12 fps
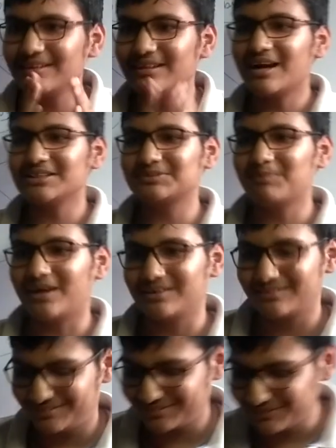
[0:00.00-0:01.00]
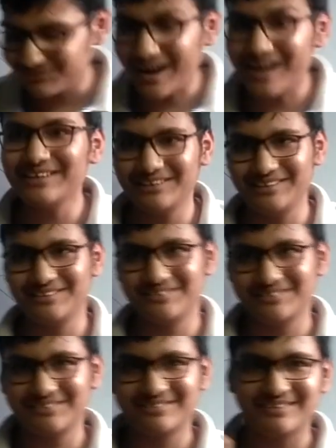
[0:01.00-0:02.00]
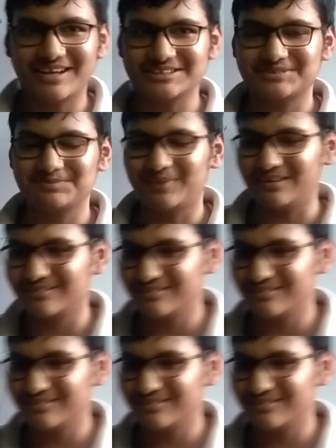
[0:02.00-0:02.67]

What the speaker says: finally, last part. I'm also